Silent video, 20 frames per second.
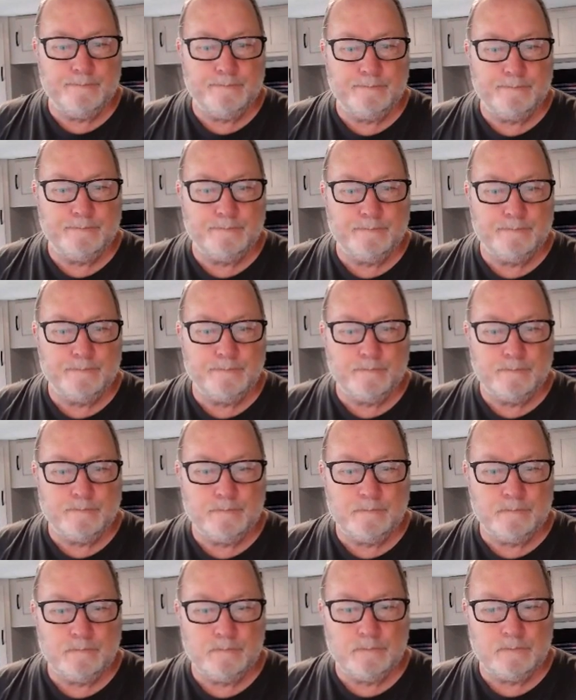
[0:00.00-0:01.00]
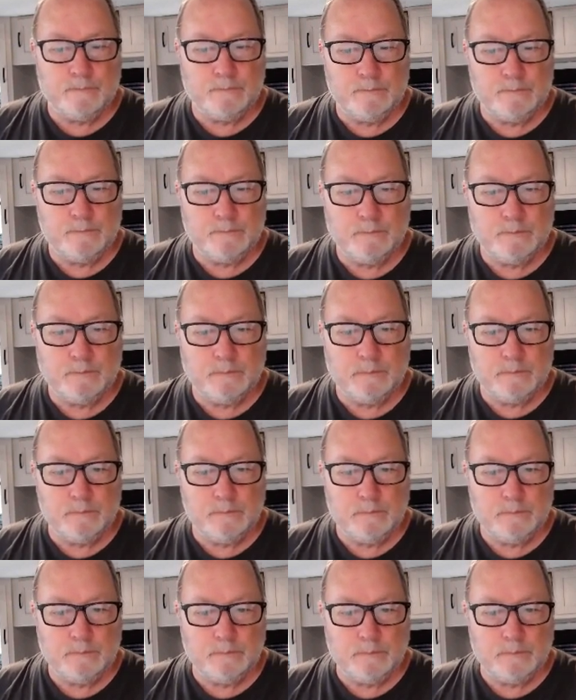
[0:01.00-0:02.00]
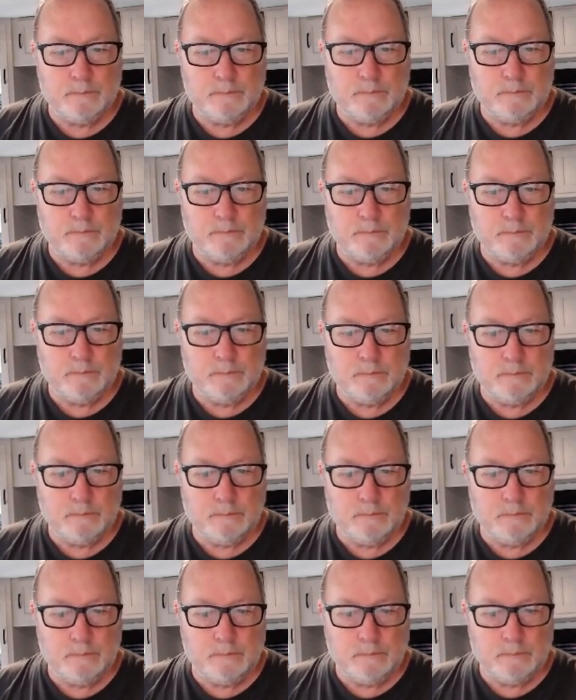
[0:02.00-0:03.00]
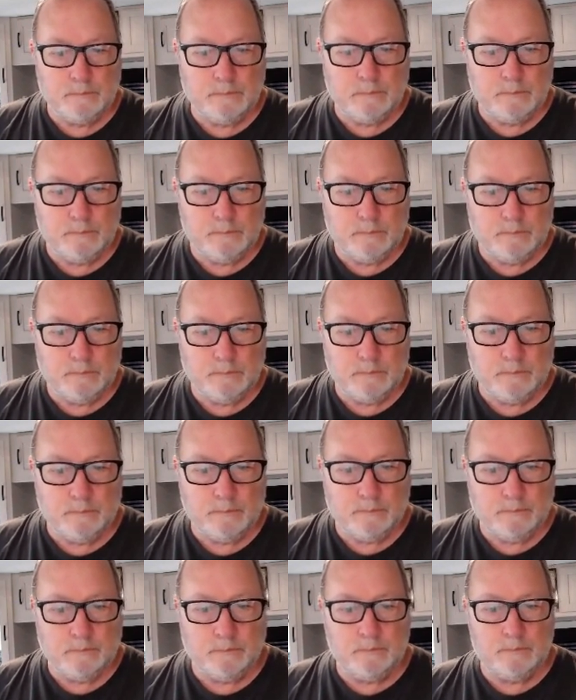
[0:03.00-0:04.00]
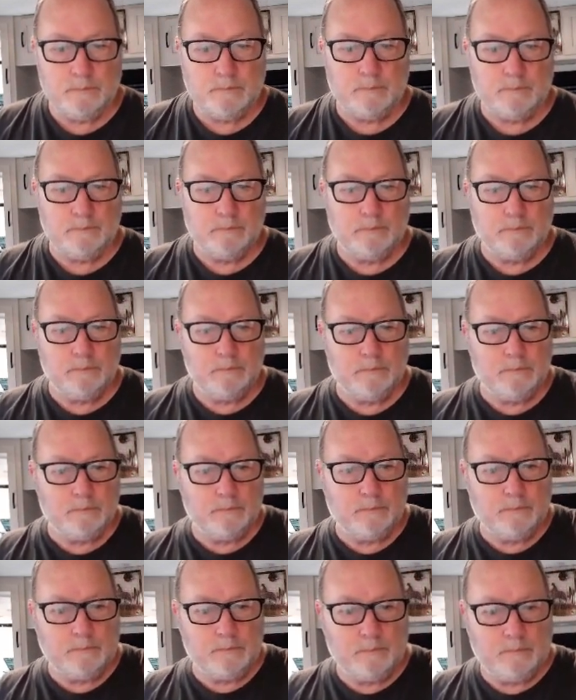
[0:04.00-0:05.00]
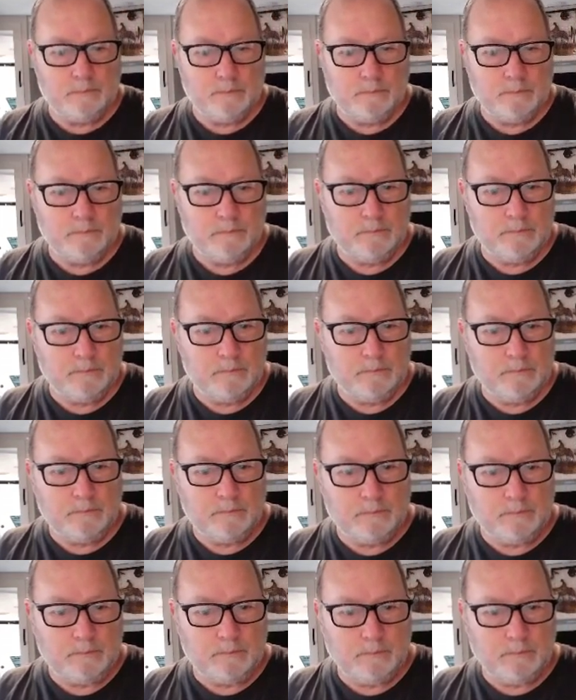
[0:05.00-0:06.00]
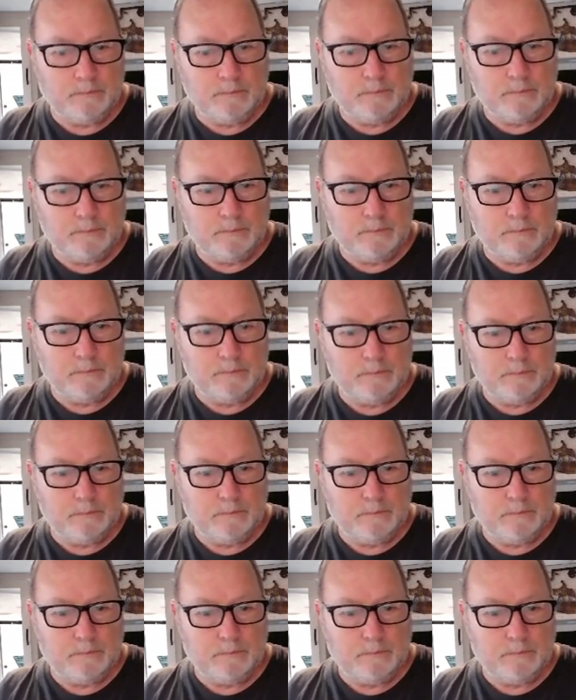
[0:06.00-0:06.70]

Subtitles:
The person shown says nothing.